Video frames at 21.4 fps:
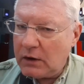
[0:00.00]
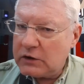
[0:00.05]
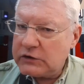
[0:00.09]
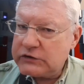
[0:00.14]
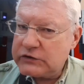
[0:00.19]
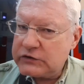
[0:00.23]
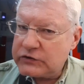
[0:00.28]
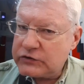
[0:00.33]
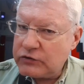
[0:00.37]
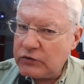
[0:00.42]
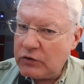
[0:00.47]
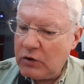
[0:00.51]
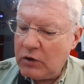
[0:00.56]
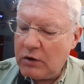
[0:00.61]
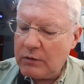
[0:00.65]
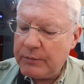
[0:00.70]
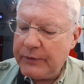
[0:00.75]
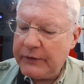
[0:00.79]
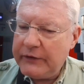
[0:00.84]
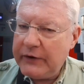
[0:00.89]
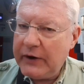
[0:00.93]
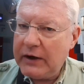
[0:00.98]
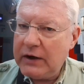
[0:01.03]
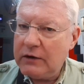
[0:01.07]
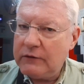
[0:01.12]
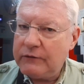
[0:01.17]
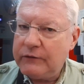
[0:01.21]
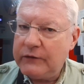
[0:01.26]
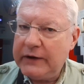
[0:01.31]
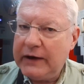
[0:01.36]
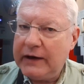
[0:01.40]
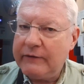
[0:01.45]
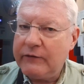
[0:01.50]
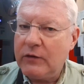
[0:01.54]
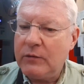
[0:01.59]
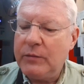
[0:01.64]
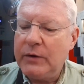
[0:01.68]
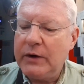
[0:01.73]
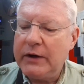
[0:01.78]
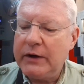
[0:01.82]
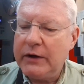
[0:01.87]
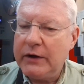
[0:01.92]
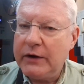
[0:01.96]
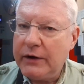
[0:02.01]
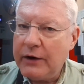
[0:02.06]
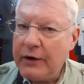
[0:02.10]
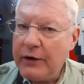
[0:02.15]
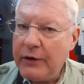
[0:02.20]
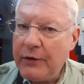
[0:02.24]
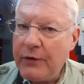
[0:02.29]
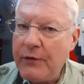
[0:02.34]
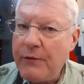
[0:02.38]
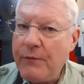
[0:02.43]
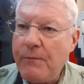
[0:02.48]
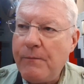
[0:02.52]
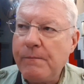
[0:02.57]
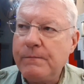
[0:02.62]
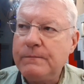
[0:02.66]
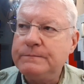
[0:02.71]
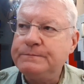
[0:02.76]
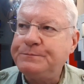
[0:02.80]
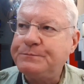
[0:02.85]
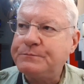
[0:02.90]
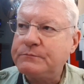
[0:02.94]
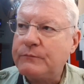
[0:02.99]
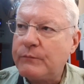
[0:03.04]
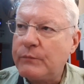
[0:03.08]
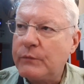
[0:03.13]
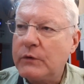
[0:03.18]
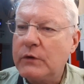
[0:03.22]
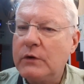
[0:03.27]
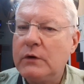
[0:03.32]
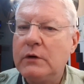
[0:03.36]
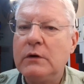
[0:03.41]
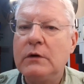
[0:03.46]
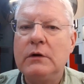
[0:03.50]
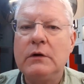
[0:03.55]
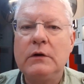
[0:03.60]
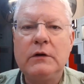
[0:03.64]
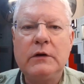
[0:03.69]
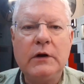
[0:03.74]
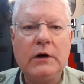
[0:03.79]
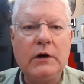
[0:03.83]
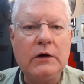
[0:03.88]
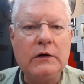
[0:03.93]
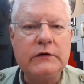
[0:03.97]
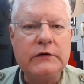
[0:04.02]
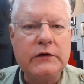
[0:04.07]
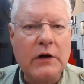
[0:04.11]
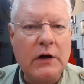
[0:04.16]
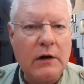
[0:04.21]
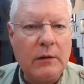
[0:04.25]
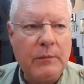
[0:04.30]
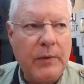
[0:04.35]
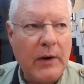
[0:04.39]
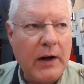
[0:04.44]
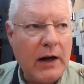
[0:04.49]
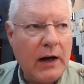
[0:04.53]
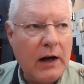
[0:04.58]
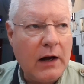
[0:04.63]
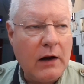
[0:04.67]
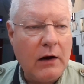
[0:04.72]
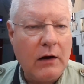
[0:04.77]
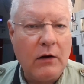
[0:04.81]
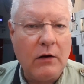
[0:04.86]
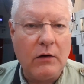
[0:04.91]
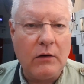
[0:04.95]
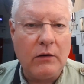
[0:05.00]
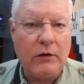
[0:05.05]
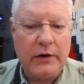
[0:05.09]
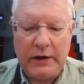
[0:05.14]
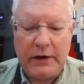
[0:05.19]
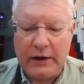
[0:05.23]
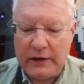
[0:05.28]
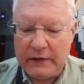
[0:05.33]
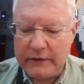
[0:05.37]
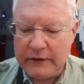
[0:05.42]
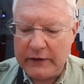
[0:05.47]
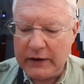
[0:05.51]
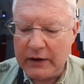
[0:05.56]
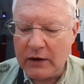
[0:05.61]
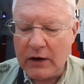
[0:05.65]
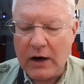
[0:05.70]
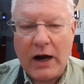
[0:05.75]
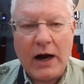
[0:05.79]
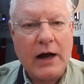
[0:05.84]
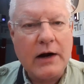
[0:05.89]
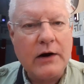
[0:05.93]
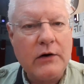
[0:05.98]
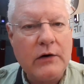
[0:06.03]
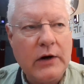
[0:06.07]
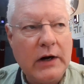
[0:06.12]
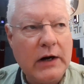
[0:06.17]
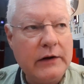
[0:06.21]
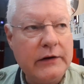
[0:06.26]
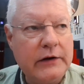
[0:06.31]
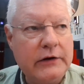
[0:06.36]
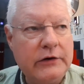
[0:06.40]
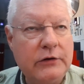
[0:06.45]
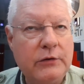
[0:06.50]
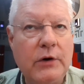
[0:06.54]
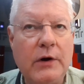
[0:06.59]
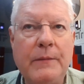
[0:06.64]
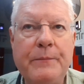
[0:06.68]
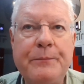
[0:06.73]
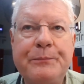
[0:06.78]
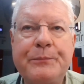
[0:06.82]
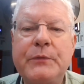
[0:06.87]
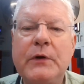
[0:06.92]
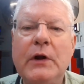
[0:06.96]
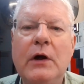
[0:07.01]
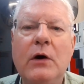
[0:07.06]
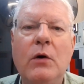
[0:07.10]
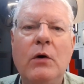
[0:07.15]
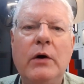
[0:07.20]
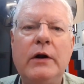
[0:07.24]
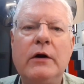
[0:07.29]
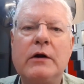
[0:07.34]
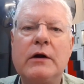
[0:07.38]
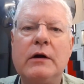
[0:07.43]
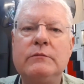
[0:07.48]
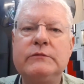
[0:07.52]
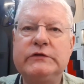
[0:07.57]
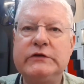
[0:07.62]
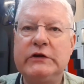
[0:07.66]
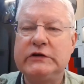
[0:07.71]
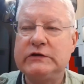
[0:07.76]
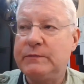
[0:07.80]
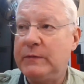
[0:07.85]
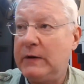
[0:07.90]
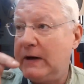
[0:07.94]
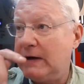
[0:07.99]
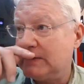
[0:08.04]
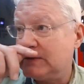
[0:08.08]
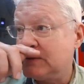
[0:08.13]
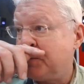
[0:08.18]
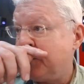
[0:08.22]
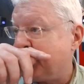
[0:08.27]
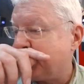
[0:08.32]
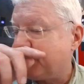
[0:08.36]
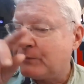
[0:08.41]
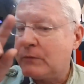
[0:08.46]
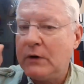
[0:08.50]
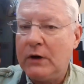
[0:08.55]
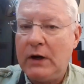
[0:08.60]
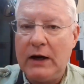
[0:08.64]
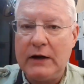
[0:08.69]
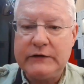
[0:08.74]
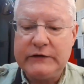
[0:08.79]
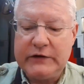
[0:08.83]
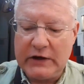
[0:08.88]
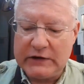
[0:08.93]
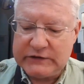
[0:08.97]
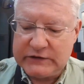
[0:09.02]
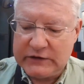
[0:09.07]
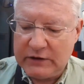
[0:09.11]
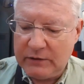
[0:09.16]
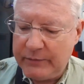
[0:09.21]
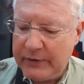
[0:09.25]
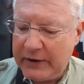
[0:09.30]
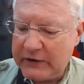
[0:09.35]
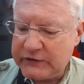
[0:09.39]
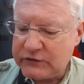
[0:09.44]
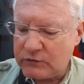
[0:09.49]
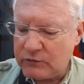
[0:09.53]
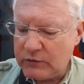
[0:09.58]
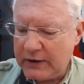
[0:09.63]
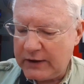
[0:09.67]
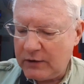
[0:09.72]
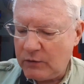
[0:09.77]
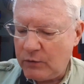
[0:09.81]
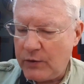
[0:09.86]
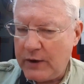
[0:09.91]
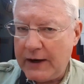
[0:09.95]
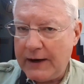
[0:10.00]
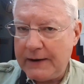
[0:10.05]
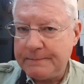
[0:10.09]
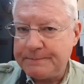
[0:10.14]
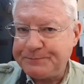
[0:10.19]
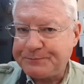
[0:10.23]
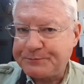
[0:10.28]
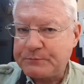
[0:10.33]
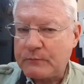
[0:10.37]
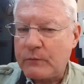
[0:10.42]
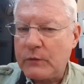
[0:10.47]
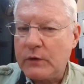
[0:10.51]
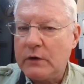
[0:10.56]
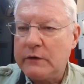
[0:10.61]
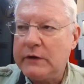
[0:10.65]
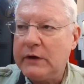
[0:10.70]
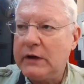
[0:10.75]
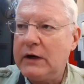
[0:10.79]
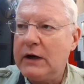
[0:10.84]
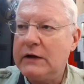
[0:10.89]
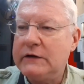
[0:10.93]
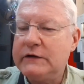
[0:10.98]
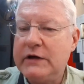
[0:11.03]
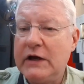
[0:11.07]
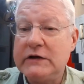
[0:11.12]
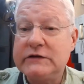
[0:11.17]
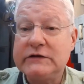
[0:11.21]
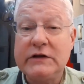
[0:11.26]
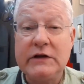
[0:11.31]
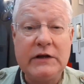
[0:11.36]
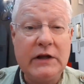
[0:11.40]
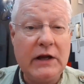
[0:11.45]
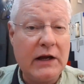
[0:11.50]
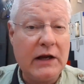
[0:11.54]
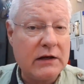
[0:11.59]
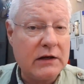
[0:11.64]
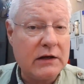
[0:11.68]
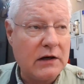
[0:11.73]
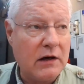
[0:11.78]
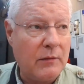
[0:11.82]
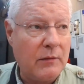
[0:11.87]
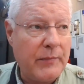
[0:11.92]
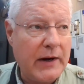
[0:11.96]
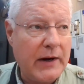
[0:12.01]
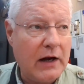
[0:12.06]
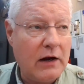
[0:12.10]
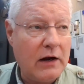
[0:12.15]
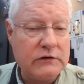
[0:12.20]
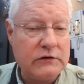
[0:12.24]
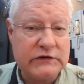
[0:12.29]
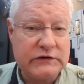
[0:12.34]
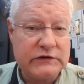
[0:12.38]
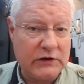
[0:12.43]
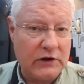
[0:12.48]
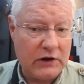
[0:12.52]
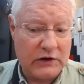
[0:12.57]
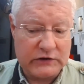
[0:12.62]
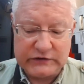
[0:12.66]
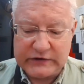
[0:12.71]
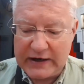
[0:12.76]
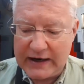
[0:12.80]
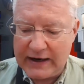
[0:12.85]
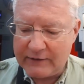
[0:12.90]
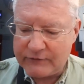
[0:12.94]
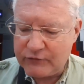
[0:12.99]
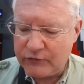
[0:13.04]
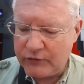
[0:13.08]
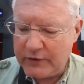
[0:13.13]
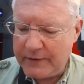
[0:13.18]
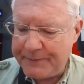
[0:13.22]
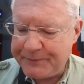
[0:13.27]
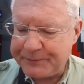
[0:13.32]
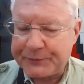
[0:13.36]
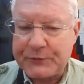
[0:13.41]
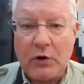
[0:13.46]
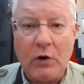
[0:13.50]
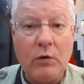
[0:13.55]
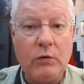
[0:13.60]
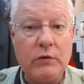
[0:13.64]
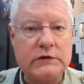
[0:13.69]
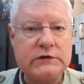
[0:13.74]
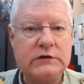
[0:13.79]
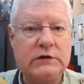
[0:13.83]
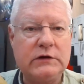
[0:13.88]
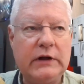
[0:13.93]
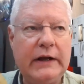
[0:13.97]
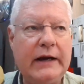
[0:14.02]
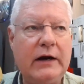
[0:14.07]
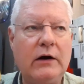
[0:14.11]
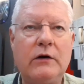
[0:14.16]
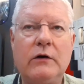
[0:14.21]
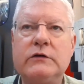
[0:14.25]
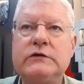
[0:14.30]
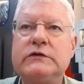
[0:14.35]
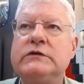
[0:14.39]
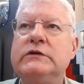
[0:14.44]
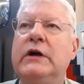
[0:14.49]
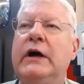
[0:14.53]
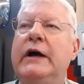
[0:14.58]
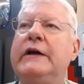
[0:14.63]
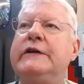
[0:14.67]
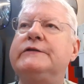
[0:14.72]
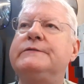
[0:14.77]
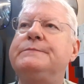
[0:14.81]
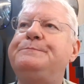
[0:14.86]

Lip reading: Strong potato flavor, but you know, there's kapao in there. I don't know how they do it. Now, here comes the spice. I tasted the basil right away. Then I tasted that kapao sauce after it. Oh, it's layered. Oh, it's nice.